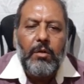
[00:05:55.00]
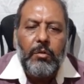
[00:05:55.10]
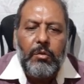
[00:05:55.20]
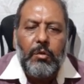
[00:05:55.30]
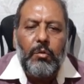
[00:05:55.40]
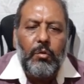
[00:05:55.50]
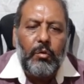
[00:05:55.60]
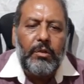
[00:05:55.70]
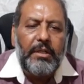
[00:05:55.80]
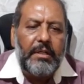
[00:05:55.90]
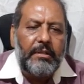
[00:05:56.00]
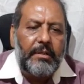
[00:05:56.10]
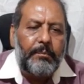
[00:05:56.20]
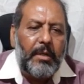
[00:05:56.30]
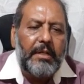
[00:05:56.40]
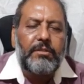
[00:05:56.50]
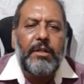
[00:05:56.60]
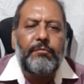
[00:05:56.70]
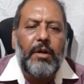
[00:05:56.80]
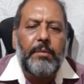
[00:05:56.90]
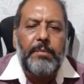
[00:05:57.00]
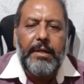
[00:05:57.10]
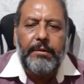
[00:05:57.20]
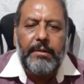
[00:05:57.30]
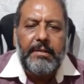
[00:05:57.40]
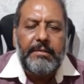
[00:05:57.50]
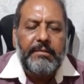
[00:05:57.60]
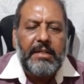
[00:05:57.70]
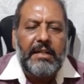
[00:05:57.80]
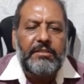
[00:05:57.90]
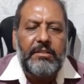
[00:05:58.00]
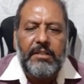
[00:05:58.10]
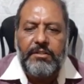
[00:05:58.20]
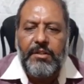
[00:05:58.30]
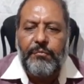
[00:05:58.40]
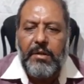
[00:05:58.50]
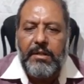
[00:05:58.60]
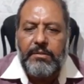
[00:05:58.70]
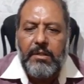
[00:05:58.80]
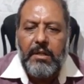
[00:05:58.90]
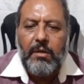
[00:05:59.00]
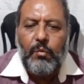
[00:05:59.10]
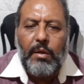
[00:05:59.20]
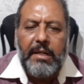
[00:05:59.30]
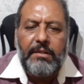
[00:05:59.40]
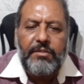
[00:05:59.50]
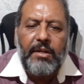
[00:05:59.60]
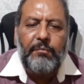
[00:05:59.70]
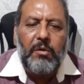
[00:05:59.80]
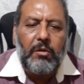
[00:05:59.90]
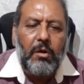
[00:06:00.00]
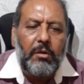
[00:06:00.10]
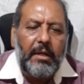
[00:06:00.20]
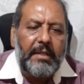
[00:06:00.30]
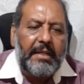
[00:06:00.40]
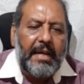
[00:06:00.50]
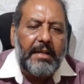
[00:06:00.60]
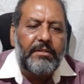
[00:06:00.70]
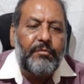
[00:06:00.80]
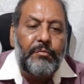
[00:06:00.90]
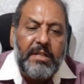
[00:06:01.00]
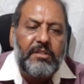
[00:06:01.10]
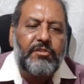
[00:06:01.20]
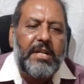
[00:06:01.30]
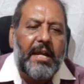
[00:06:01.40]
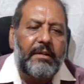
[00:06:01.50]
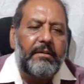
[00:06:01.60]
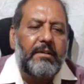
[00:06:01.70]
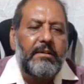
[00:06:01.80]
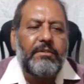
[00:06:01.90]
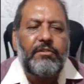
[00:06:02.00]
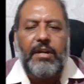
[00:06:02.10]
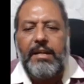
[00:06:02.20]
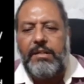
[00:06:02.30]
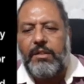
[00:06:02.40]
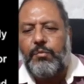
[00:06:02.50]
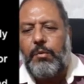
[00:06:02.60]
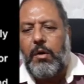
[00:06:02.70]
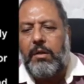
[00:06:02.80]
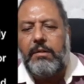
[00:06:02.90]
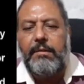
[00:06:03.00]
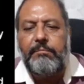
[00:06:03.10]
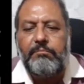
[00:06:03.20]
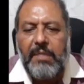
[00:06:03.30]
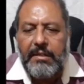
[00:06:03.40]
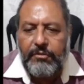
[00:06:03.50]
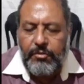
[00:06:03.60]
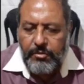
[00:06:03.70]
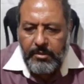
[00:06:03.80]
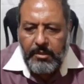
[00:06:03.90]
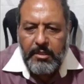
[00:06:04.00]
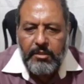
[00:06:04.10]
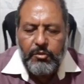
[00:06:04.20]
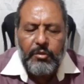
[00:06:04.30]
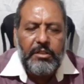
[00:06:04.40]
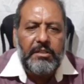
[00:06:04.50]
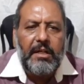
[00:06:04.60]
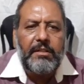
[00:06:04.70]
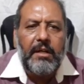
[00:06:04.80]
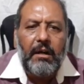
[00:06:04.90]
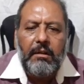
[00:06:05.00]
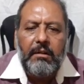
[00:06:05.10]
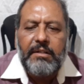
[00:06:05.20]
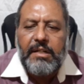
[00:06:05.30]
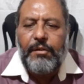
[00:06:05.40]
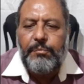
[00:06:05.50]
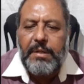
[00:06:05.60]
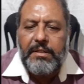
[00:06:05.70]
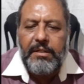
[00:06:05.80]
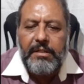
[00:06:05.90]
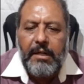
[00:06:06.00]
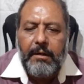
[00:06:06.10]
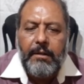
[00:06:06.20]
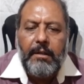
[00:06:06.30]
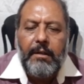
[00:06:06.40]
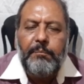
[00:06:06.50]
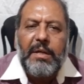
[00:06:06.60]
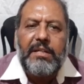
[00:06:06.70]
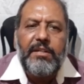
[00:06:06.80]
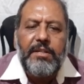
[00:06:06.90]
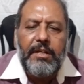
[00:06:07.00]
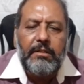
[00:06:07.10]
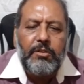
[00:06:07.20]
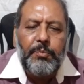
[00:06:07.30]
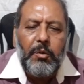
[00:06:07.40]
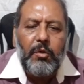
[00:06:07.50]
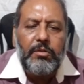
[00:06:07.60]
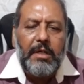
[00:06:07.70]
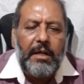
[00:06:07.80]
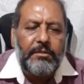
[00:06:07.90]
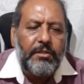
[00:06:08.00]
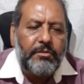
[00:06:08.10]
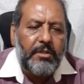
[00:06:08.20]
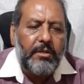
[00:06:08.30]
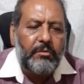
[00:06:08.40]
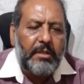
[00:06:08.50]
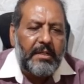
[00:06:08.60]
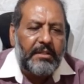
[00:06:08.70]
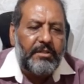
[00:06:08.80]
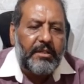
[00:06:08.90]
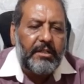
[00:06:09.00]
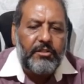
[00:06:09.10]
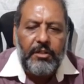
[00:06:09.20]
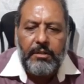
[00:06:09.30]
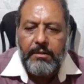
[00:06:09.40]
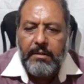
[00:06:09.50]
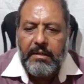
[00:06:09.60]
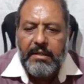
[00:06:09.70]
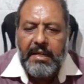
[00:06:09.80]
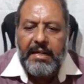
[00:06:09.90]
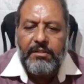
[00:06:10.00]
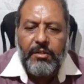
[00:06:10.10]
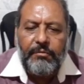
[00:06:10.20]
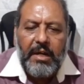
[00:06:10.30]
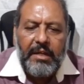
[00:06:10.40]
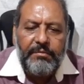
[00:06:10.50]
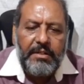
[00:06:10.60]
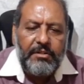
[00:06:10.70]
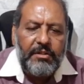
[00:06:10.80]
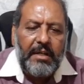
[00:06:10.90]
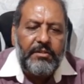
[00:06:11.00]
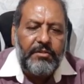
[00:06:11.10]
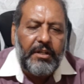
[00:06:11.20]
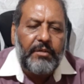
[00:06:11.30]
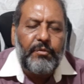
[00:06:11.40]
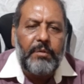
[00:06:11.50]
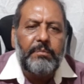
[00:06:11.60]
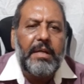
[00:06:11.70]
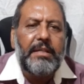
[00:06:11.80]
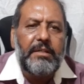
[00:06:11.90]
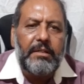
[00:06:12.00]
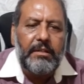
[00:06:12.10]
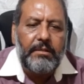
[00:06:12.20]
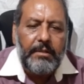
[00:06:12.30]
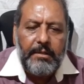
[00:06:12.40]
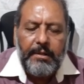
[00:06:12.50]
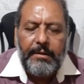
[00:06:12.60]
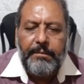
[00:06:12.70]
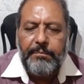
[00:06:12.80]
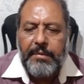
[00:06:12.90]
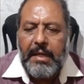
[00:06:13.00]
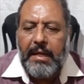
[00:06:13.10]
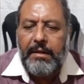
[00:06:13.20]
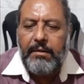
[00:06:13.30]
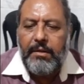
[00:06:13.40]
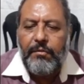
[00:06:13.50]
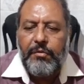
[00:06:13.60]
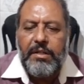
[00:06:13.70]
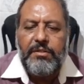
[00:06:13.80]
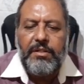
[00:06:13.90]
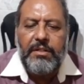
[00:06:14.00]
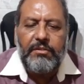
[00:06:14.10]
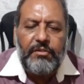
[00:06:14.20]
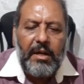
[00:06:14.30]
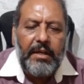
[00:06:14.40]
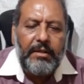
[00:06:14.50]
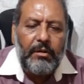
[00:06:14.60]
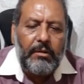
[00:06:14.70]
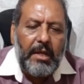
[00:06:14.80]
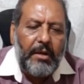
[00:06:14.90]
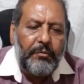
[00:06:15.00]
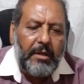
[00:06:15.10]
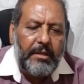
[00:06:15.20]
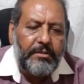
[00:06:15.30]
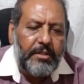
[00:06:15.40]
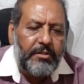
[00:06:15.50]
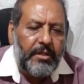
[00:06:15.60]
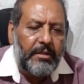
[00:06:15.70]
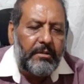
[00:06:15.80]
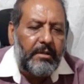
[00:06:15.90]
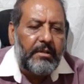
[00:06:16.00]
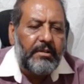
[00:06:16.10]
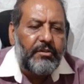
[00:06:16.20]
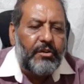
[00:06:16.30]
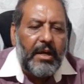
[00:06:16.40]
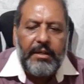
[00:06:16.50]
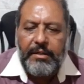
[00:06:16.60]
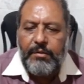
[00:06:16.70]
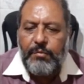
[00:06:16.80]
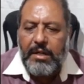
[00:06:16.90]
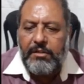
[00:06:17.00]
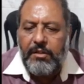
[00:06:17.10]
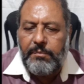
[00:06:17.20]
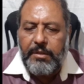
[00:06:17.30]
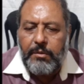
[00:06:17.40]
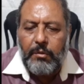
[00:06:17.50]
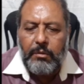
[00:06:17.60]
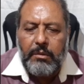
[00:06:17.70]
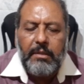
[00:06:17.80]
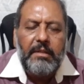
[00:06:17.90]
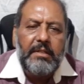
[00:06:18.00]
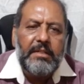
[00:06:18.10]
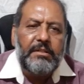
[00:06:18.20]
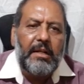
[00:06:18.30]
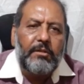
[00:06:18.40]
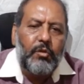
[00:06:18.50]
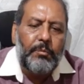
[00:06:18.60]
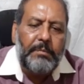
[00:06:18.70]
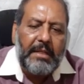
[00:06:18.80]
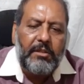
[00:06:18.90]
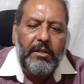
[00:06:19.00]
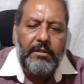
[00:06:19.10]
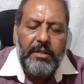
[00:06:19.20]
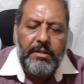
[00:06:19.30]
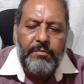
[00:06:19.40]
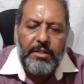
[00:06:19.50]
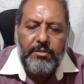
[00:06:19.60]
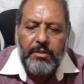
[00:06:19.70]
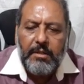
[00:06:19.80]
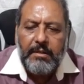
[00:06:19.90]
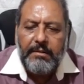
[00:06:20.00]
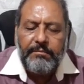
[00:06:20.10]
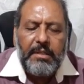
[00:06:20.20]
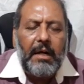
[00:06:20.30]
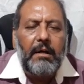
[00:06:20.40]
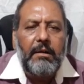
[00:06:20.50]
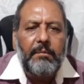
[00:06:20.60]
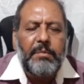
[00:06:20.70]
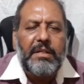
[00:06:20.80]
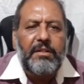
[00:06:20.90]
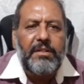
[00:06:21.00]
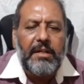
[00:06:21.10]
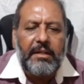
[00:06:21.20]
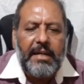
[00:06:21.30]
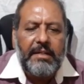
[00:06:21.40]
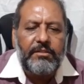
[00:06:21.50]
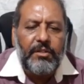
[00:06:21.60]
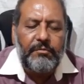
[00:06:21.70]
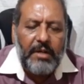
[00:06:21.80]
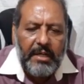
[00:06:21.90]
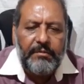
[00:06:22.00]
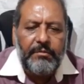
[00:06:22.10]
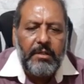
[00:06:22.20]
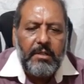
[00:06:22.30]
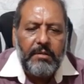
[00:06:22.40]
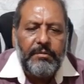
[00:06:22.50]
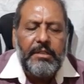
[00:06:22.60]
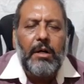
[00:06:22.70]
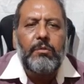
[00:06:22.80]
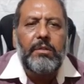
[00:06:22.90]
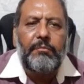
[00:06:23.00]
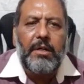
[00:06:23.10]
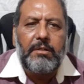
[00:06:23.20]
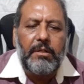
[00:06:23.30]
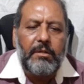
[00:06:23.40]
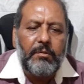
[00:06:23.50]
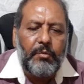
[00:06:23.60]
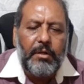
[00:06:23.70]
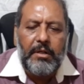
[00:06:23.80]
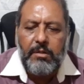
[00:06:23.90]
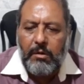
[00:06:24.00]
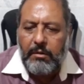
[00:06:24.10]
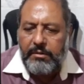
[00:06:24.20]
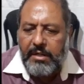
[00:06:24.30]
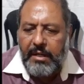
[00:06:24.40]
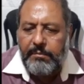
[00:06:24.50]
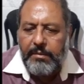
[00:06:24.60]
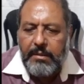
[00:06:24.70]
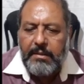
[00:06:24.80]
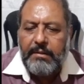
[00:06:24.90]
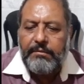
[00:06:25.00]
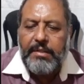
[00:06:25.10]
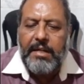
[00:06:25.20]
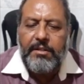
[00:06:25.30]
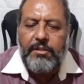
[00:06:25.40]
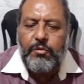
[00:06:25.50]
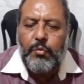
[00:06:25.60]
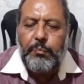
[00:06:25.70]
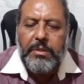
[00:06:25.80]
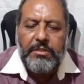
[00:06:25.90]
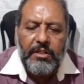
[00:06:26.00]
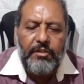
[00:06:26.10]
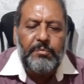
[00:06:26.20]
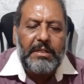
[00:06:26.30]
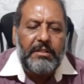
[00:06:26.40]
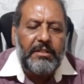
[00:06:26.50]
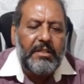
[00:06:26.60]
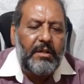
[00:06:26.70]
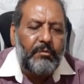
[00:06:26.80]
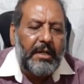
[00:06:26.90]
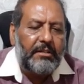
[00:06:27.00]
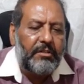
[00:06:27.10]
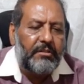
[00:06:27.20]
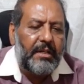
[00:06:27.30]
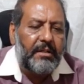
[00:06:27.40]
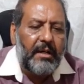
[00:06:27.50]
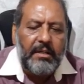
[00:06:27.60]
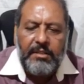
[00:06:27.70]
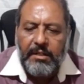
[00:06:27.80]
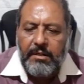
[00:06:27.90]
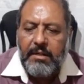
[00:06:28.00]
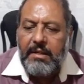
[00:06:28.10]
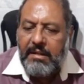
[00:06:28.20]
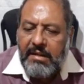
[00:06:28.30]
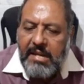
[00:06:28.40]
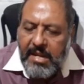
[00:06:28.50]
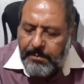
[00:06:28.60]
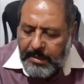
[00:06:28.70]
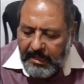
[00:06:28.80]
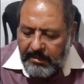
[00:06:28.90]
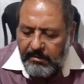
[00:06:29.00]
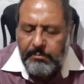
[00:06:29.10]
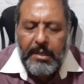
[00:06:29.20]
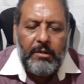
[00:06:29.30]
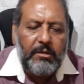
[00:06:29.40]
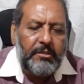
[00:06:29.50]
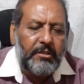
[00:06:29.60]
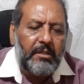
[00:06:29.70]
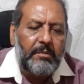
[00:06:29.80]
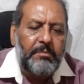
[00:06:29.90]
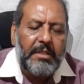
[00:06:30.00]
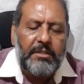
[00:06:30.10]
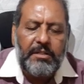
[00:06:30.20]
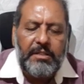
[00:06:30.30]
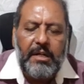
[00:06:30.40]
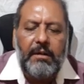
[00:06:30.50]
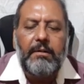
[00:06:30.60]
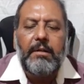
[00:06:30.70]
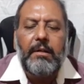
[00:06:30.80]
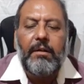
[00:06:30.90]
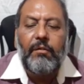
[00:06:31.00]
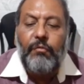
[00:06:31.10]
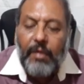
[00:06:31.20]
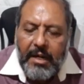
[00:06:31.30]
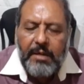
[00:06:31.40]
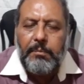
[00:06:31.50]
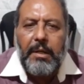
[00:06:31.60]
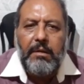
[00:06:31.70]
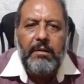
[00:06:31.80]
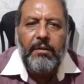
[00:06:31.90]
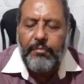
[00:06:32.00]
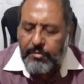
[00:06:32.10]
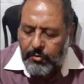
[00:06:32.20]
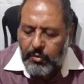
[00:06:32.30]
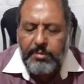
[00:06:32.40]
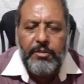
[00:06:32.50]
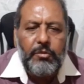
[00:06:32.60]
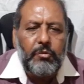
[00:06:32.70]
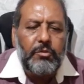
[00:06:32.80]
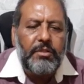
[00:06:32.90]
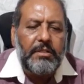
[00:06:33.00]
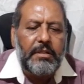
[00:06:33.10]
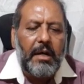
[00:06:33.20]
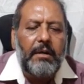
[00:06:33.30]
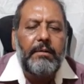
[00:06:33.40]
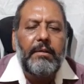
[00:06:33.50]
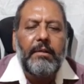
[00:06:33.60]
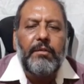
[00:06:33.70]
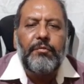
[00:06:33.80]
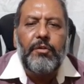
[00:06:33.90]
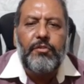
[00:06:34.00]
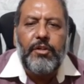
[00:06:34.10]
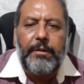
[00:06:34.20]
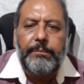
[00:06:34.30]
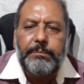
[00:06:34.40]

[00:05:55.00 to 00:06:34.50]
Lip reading: grow only in the moist environment, causing the syphilis, while staphylococci can withstand dryness for months. So these are the tough bacteria. Bacterial spores are resistant to the desiccation and survive in dry state for many years. And freezing, drying or lyophilization, drying in vacuum and cold, is also a method in which the bacteria can survive without the water for a longer time. That is to preserve bacteria, viruses and other labile biological bacteria viable to be used in the future.